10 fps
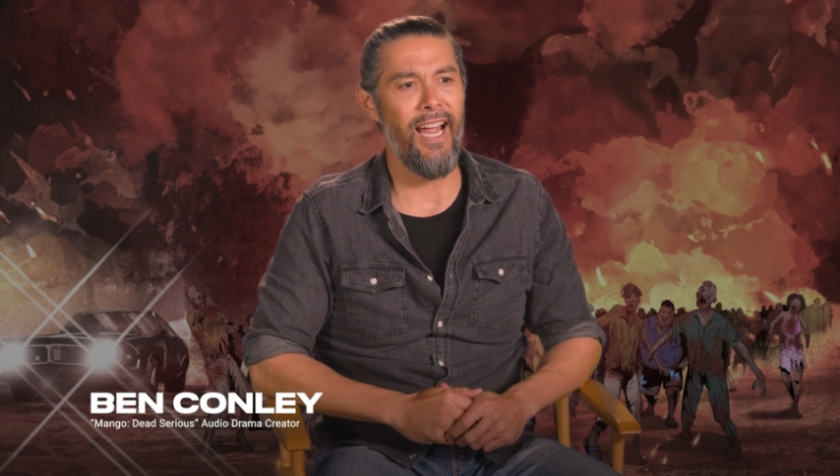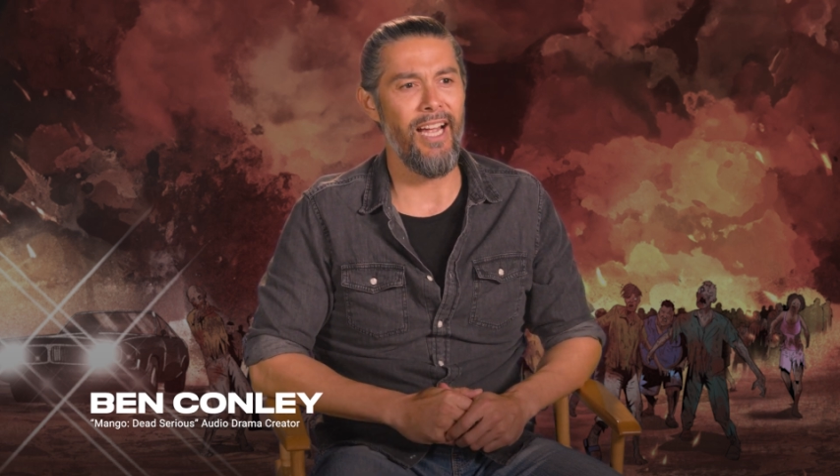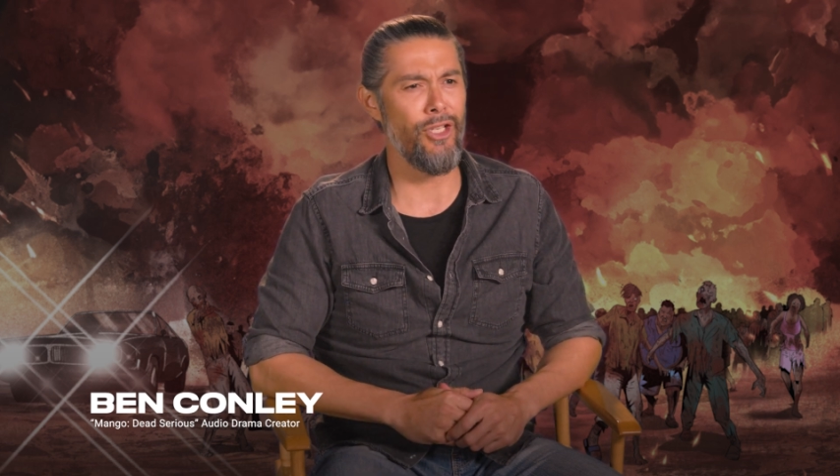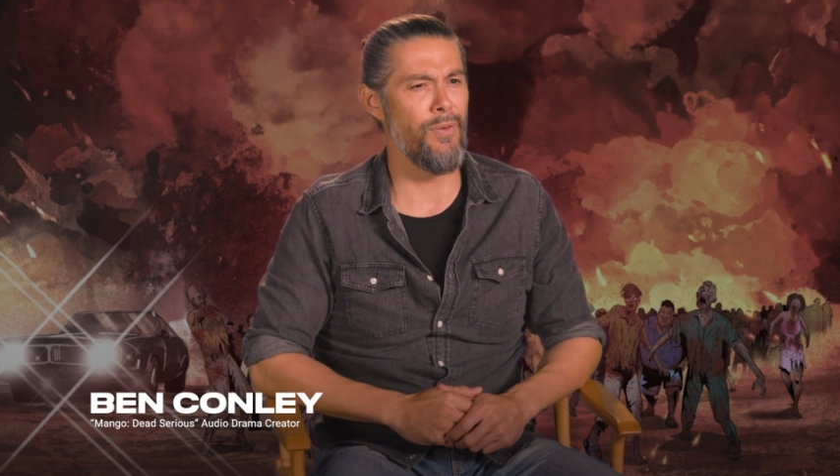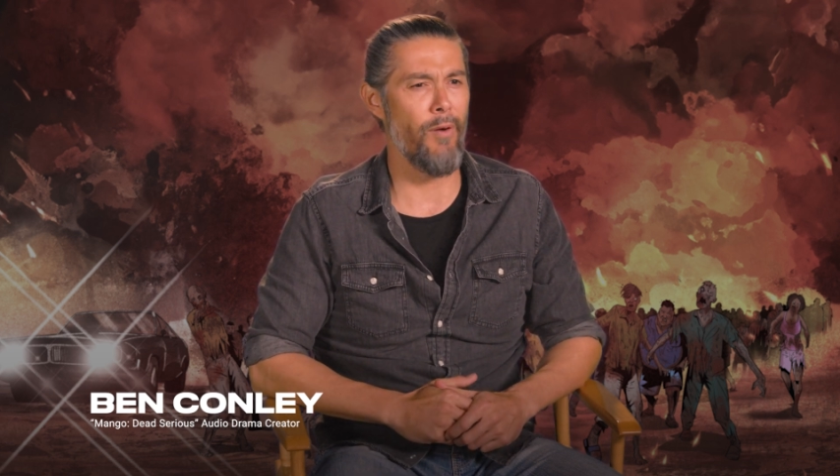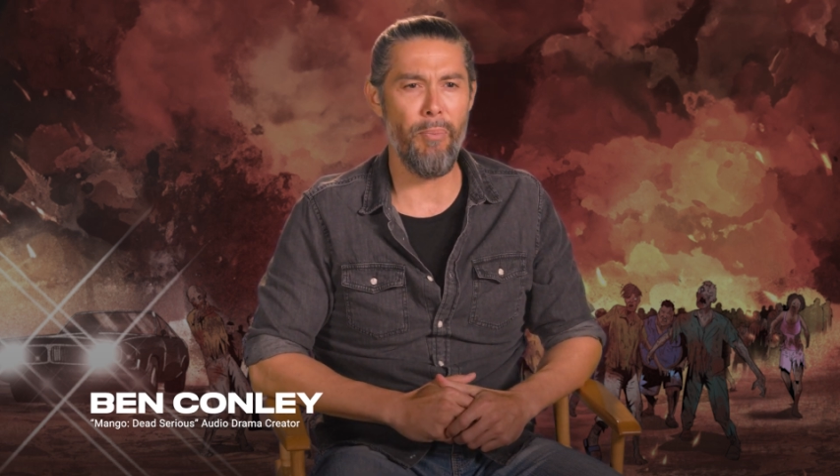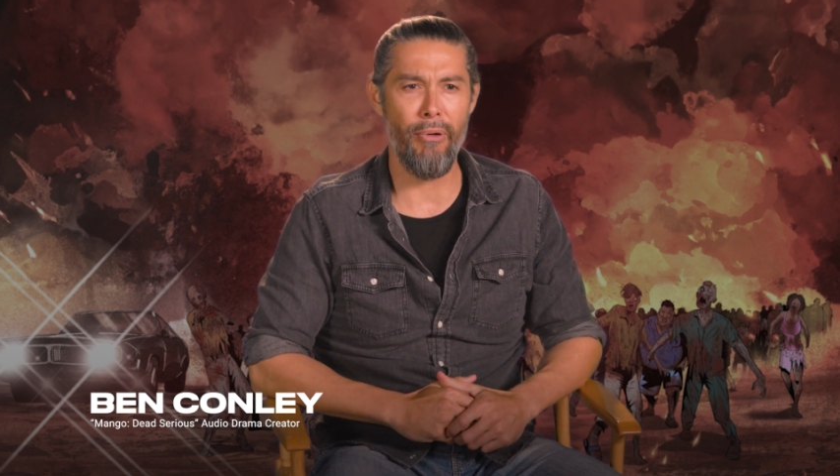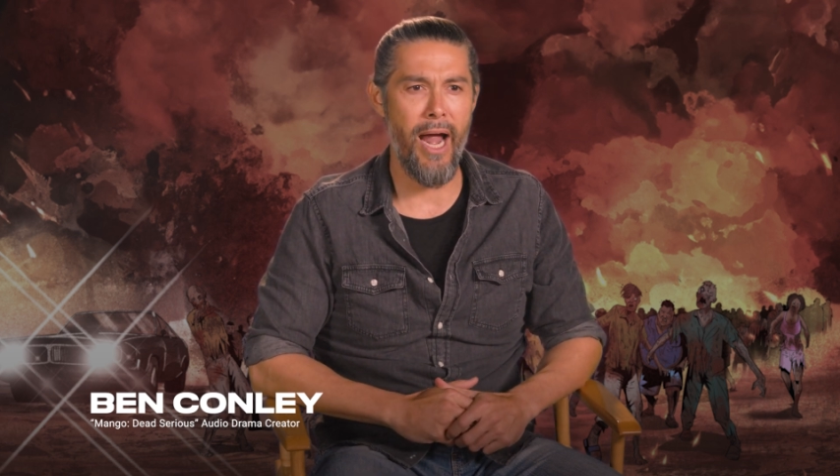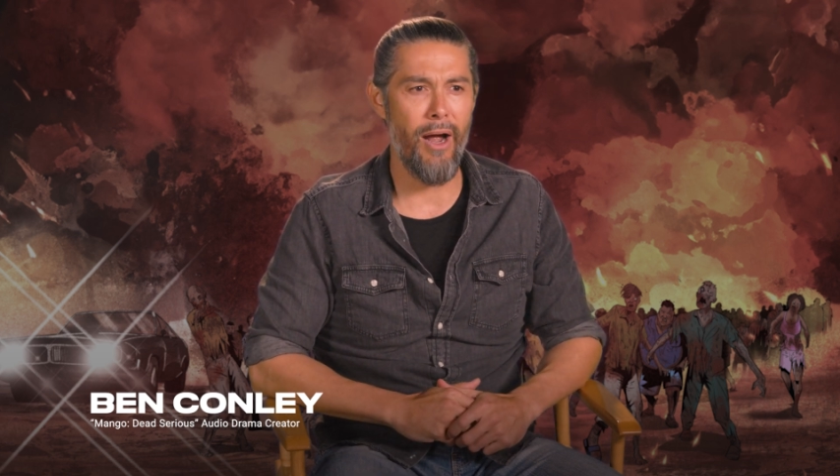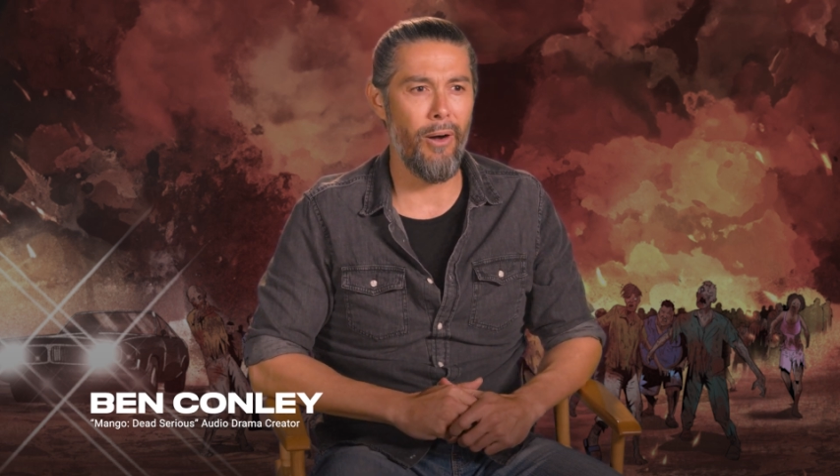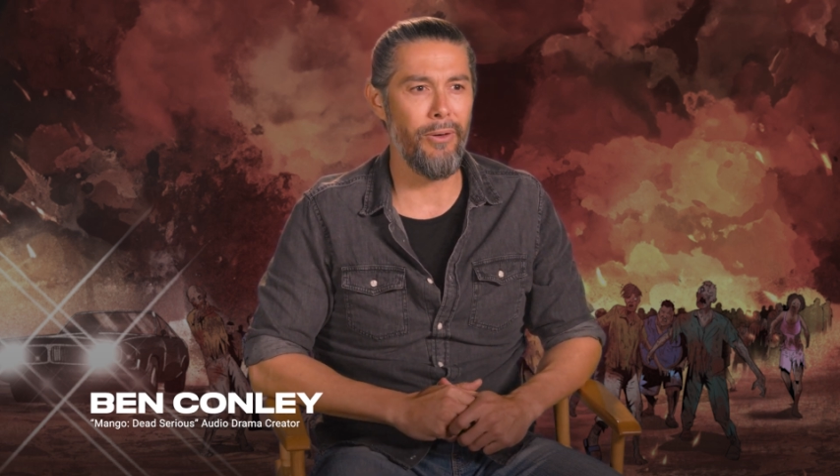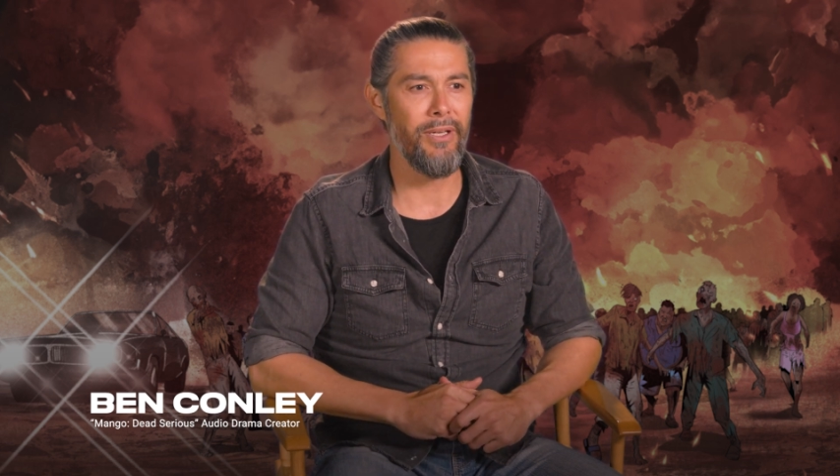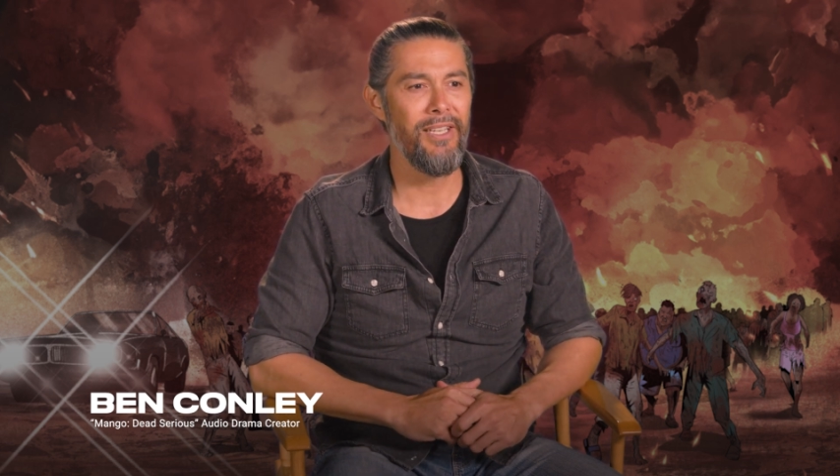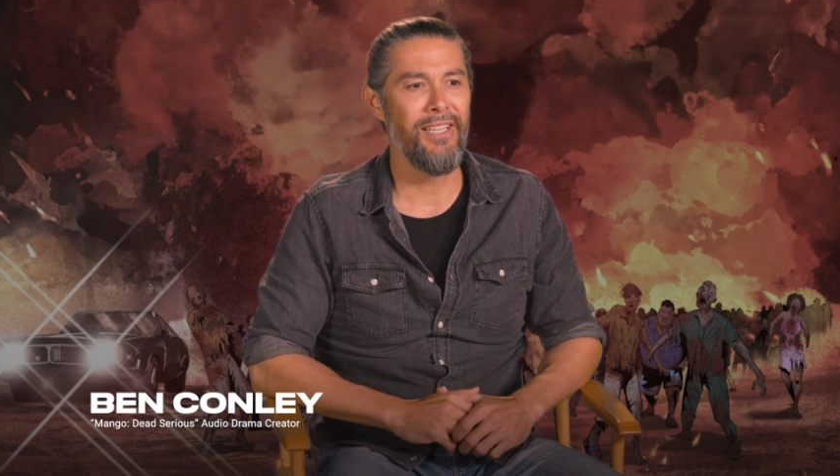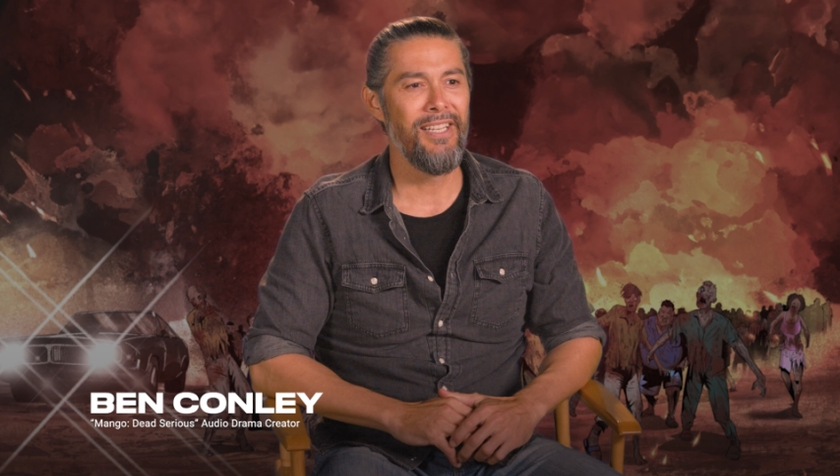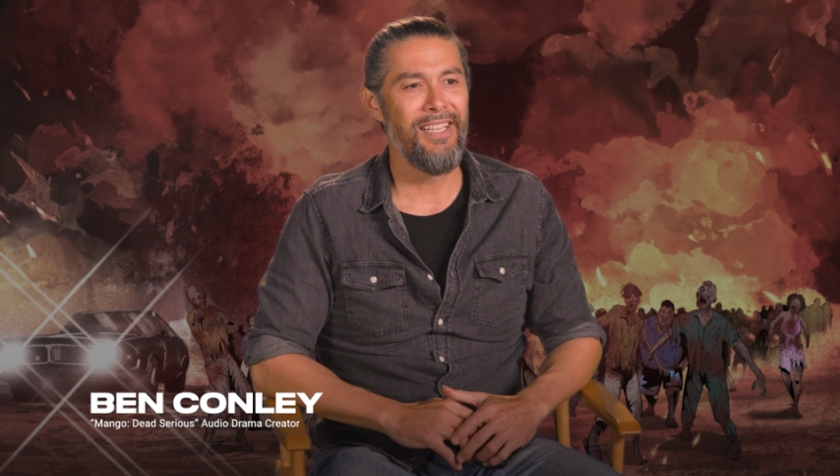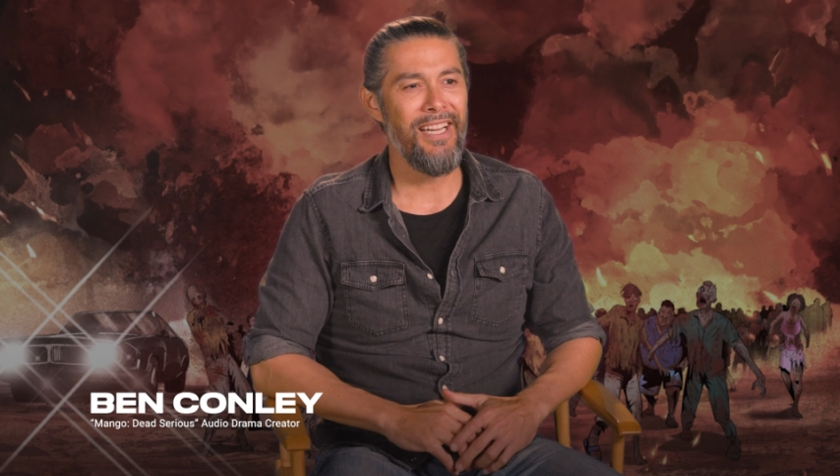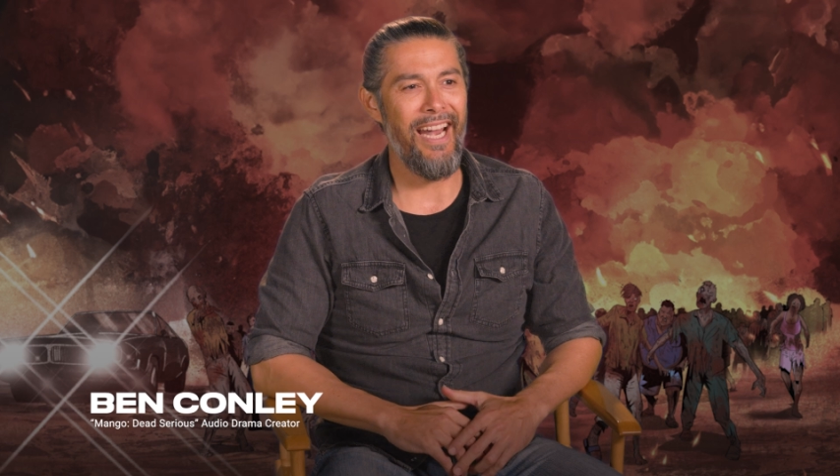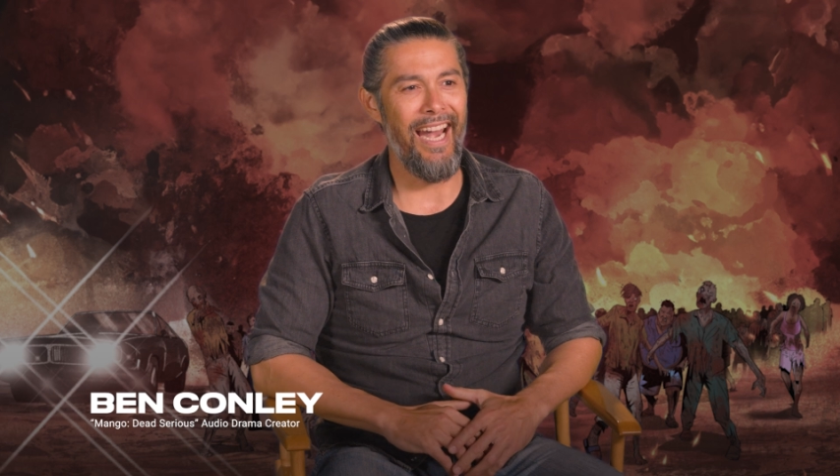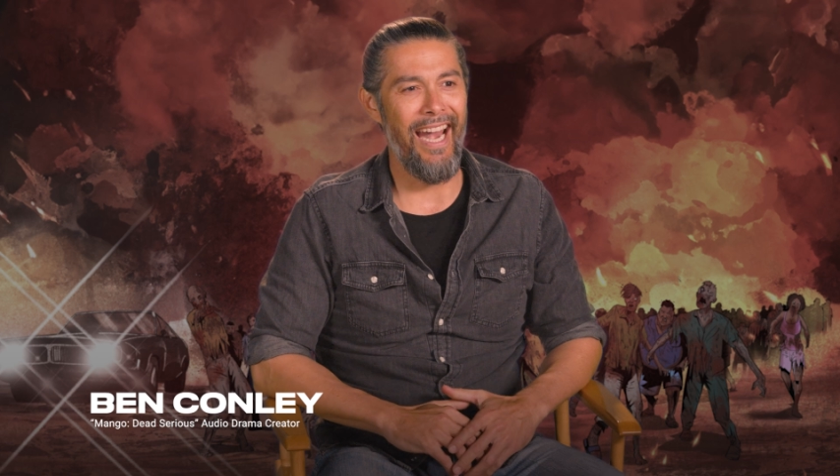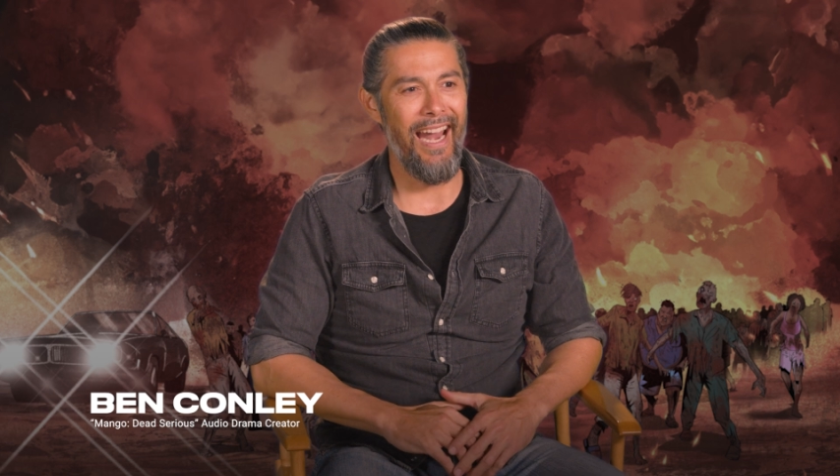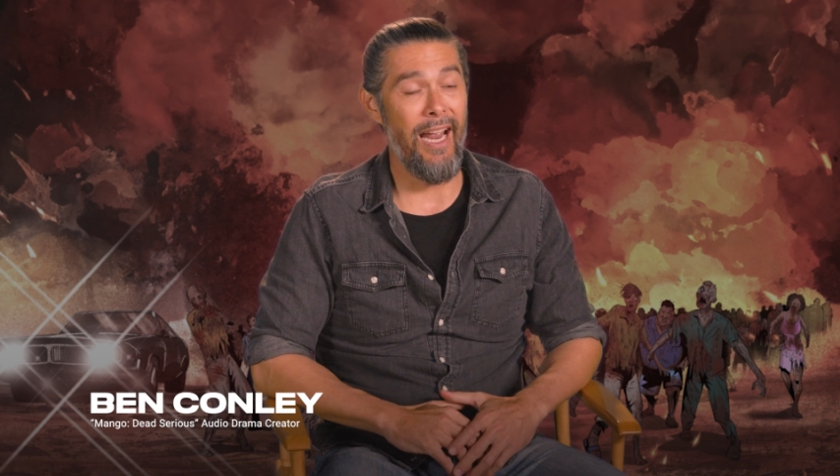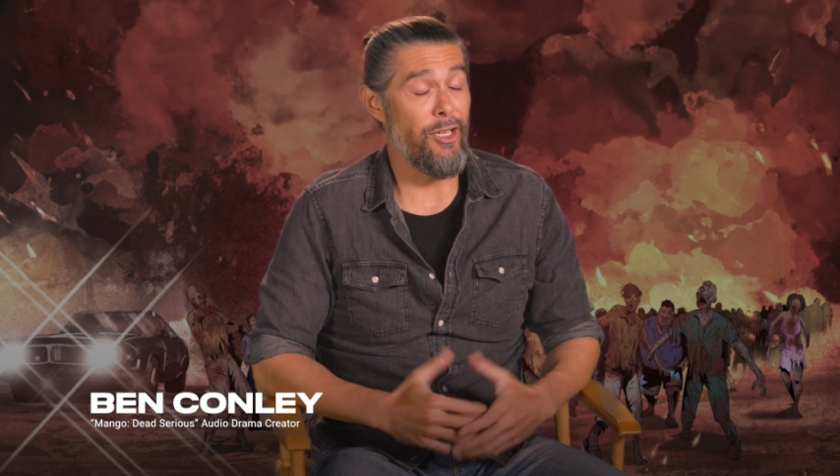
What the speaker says: She's very proud. And